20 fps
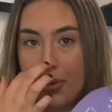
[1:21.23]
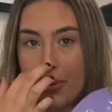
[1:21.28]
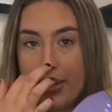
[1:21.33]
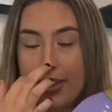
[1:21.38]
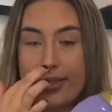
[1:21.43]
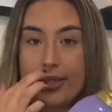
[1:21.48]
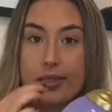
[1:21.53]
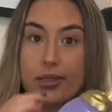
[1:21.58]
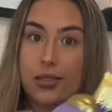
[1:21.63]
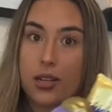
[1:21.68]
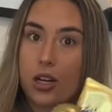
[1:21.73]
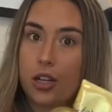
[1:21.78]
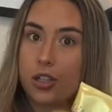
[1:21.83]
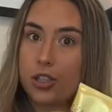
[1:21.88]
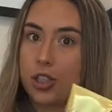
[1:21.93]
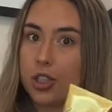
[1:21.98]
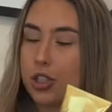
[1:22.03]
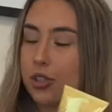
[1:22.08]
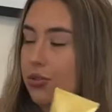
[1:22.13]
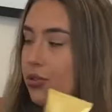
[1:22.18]
because it's not
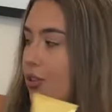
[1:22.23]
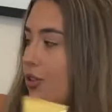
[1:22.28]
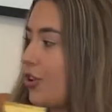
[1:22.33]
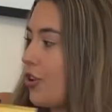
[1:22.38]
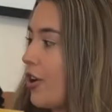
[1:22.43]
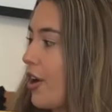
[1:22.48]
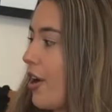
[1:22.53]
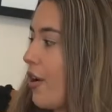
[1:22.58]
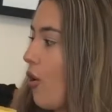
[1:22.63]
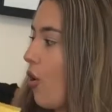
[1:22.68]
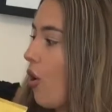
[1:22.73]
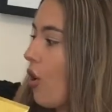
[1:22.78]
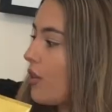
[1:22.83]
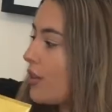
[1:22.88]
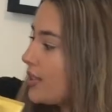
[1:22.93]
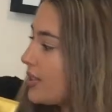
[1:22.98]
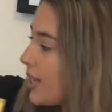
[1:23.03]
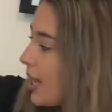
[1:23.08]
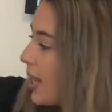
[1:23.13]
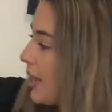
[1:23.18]
good to use on your hair all the
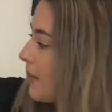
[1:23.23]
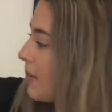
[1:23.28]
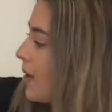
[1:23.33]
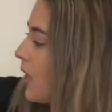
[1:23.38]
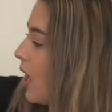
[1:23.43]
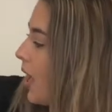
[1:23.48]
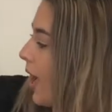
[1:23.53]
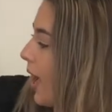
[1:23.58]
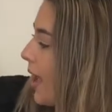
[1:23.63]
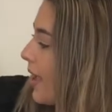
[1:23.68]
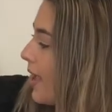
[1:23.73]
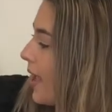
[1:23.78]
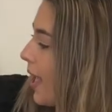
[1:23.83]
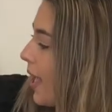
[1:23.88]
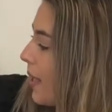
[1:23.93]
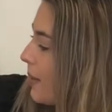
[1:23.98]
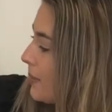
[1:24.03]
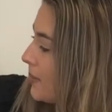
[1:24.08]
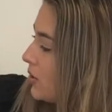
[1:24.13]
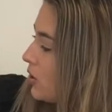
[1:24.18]
time, I am